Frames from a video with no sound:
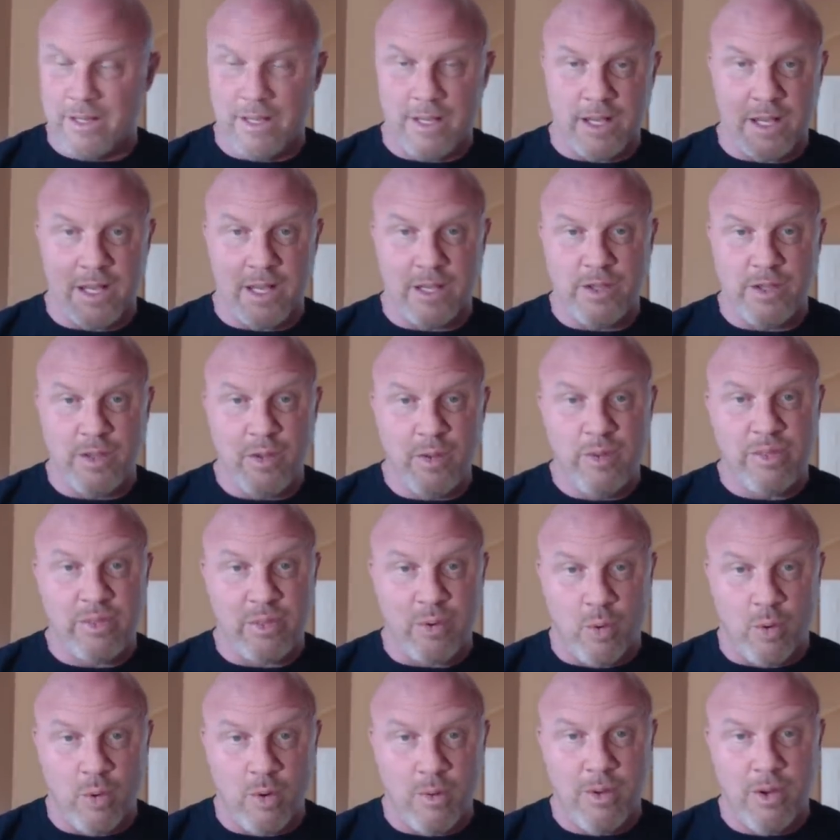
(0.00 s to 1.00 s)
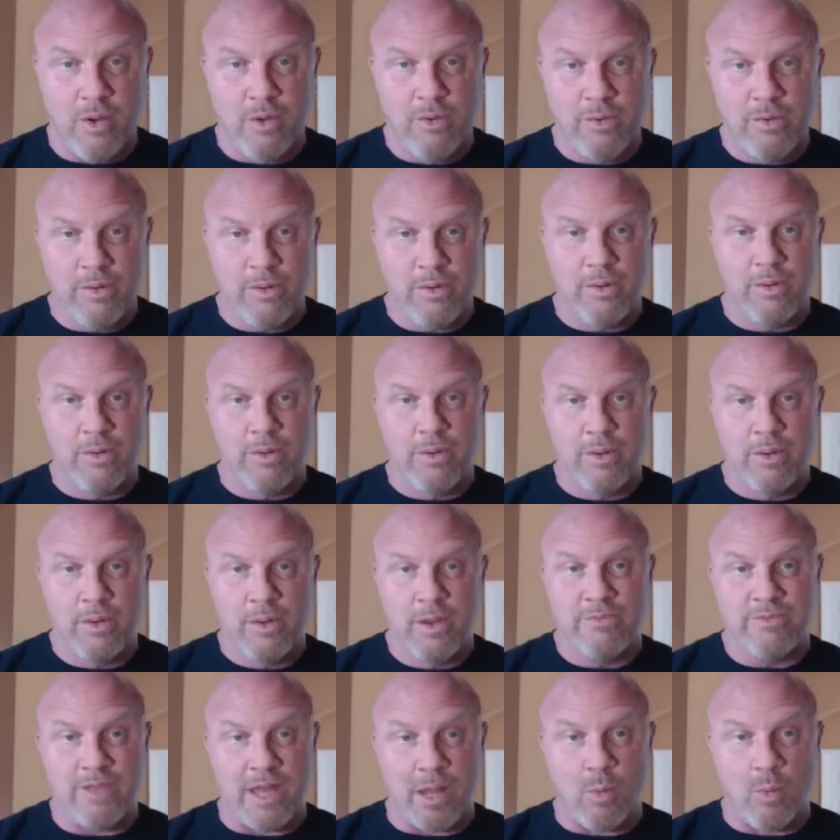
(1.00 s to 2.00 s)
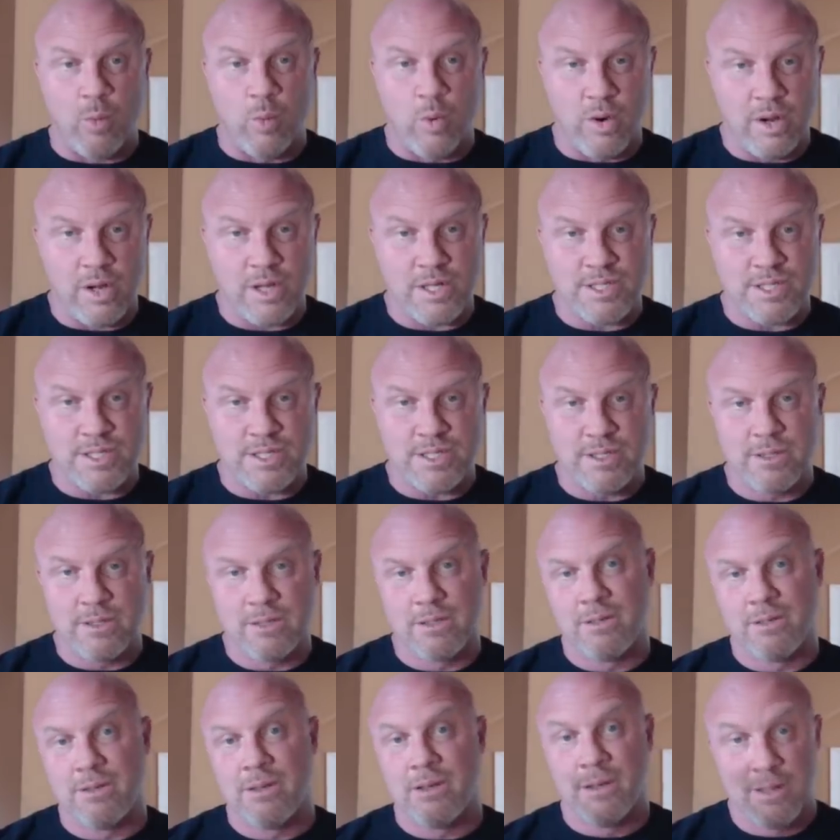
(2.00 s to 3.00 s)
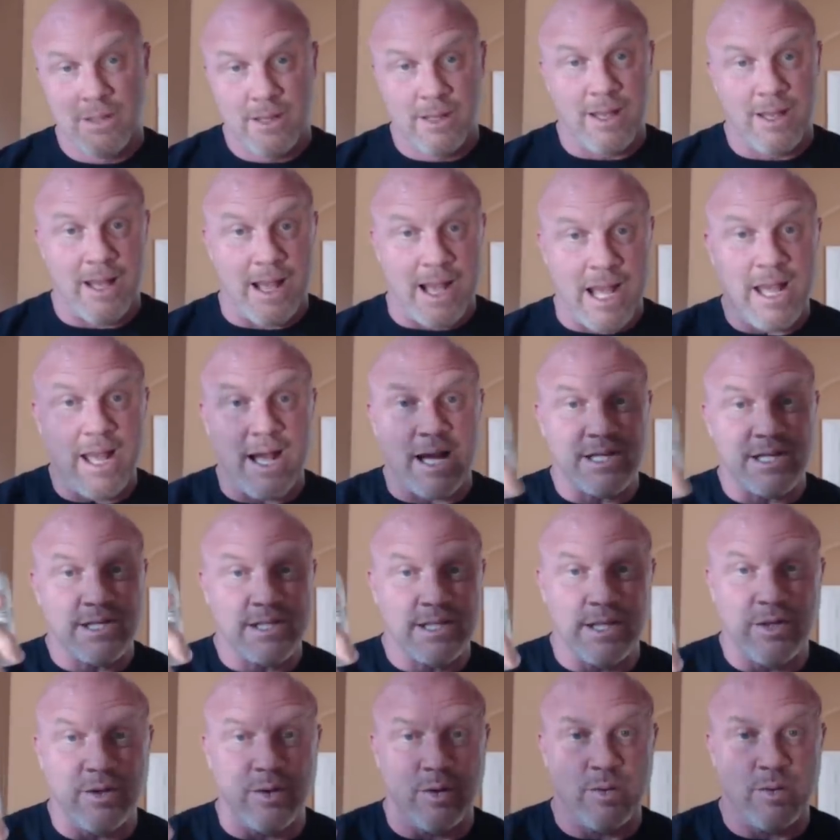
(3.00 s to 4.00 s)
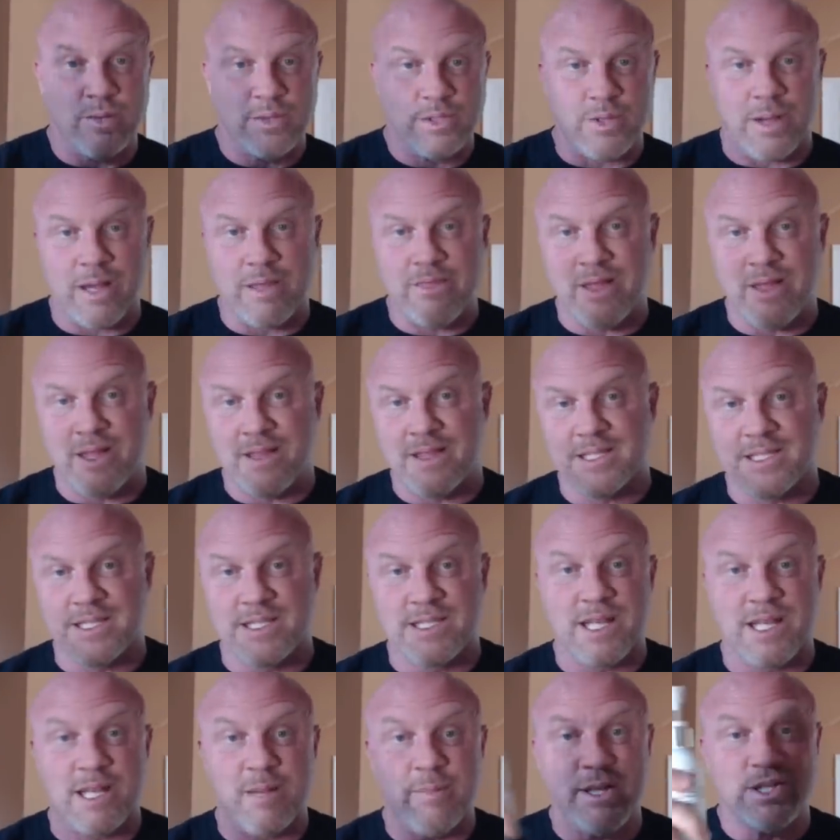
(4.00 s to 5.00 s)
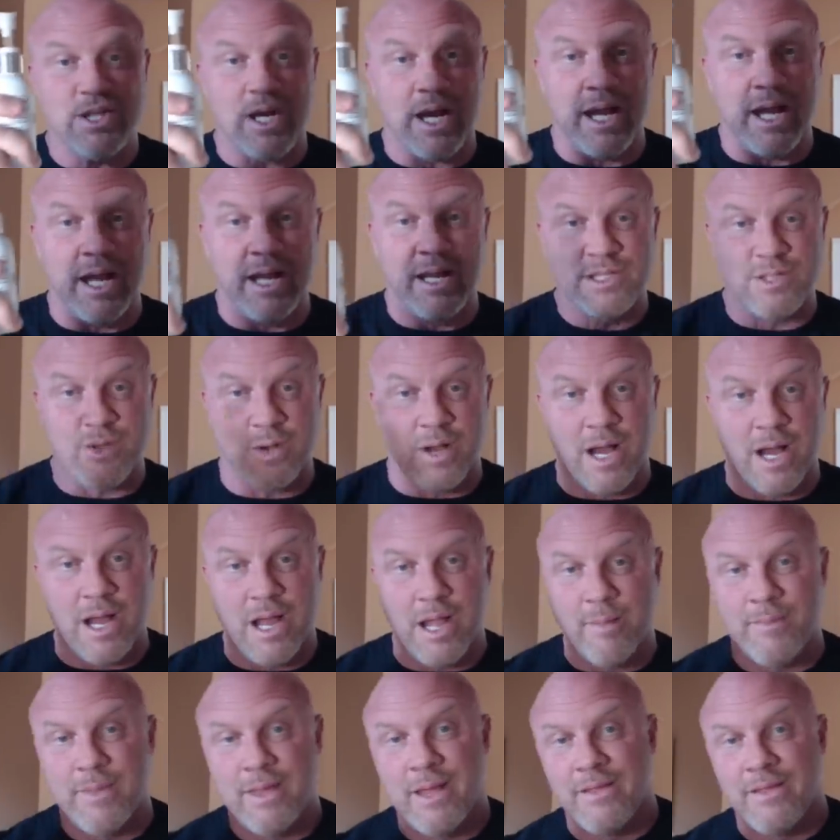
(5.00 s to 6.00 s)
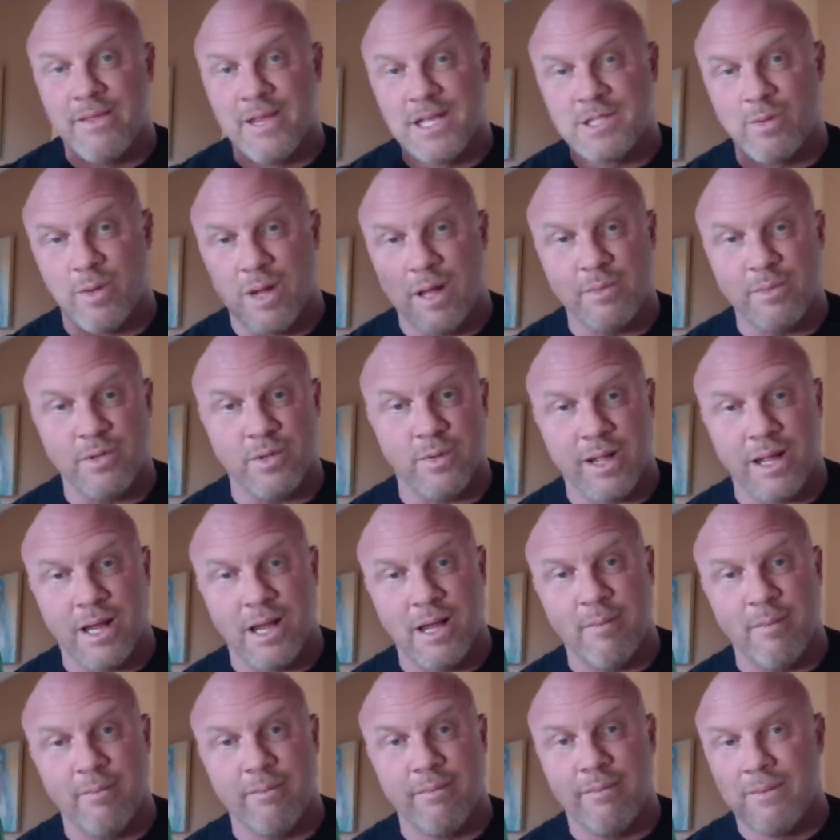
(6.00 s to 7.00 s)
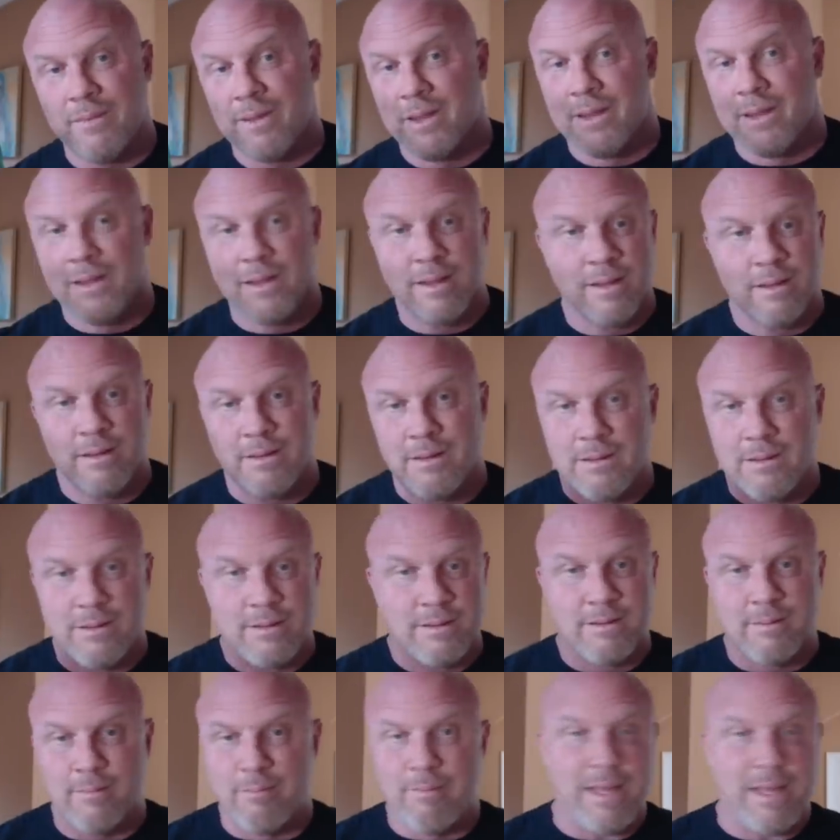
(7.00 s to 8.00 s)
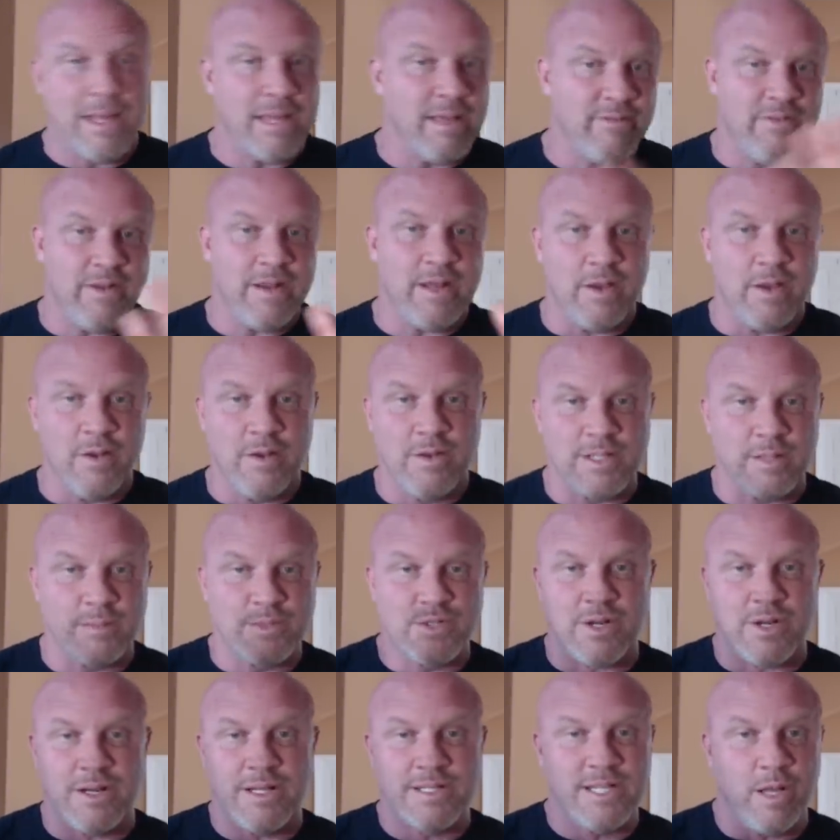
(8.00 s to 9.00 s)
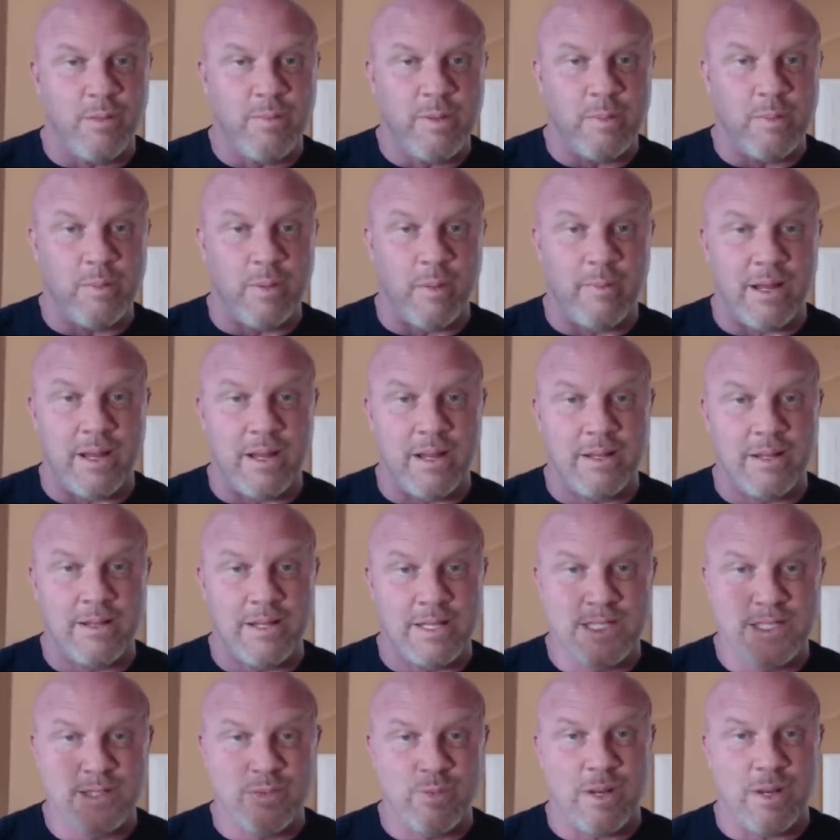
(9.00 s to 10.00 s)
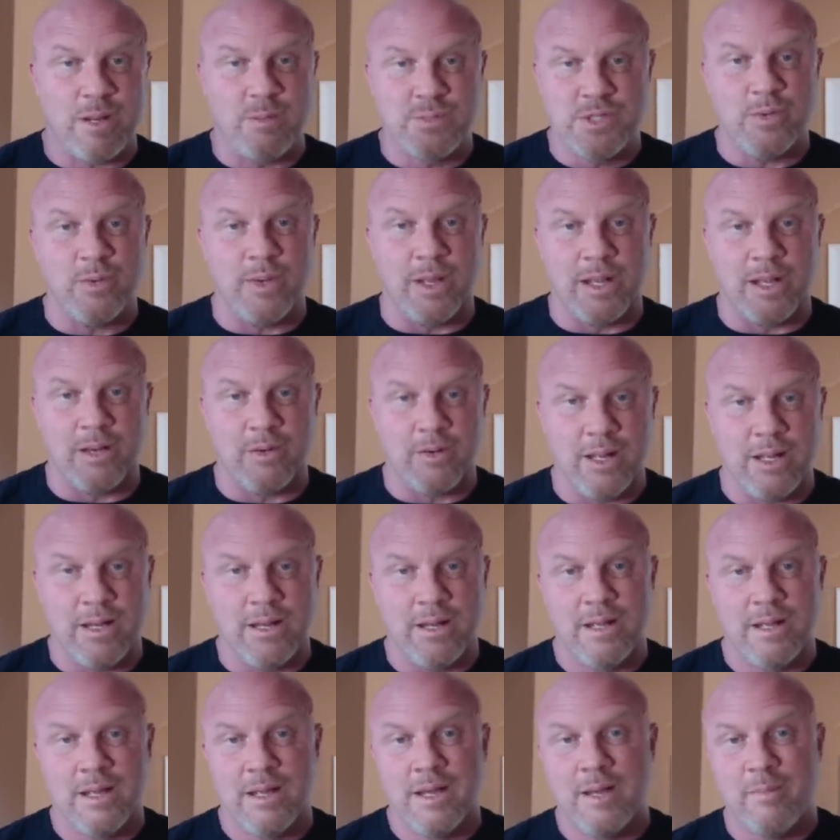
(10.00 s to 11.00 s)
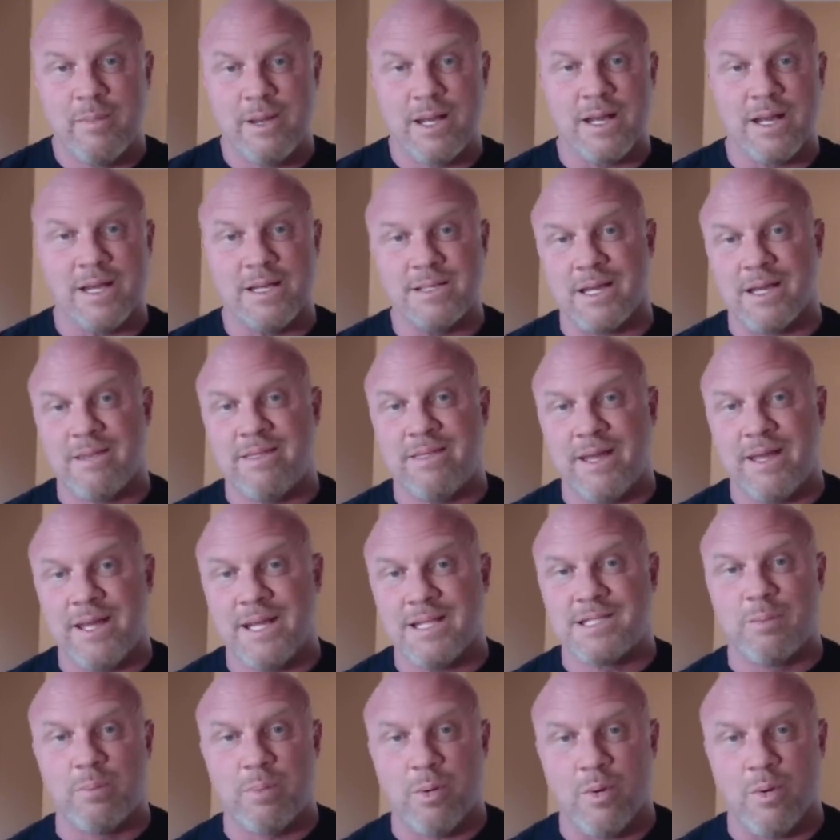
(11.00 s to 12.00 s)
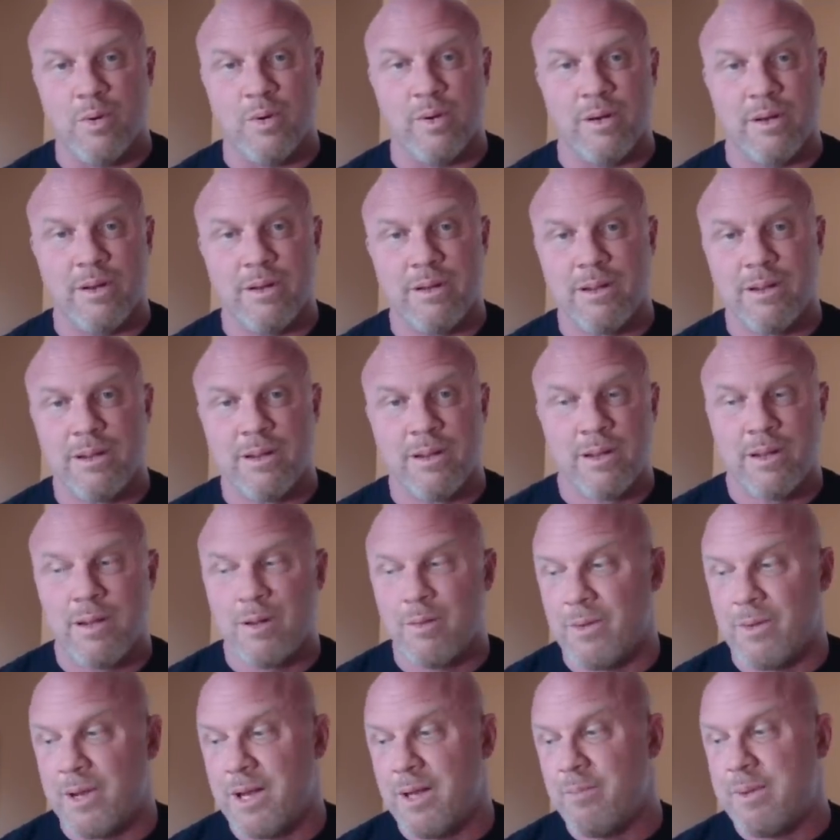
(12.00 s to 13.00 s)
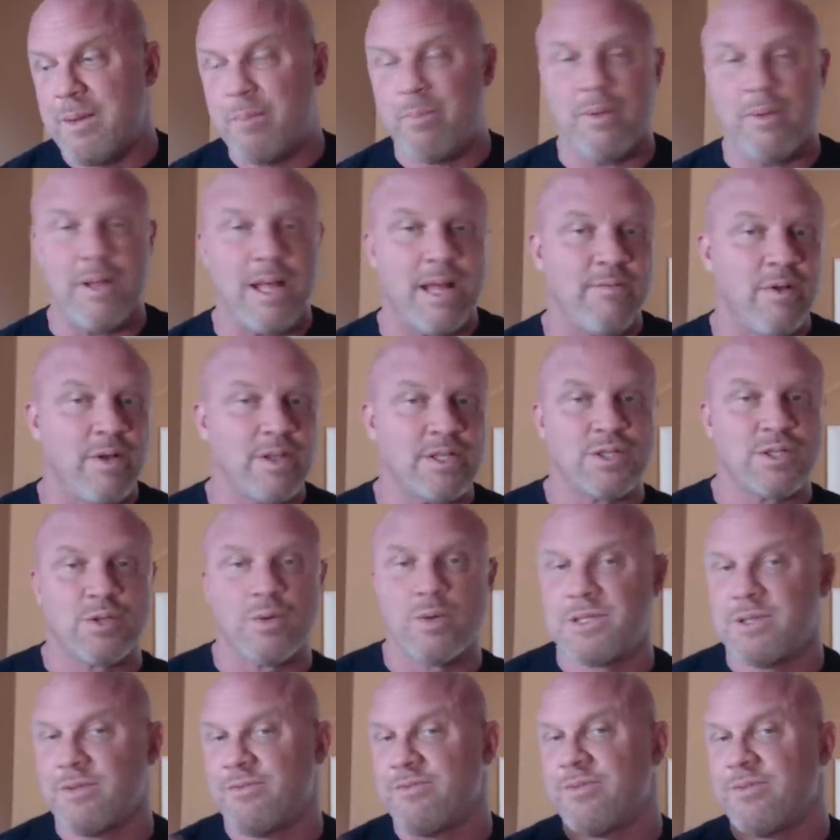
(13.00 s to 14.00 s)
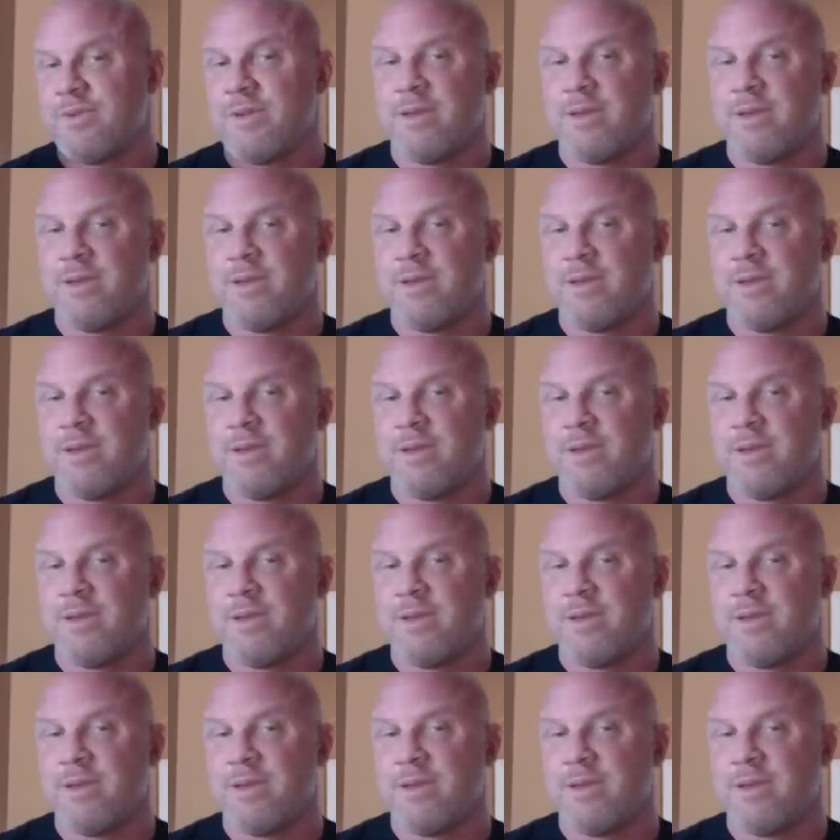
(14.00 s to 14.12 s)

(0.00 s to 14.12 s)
a youth hormone that works. I actually do. So I think this is going to be giant. So this is what I'm doing. I'm making videos. I'm trying to tell people about it. This is what I'm doing, right? Because I think it's important, right? People have all sorts of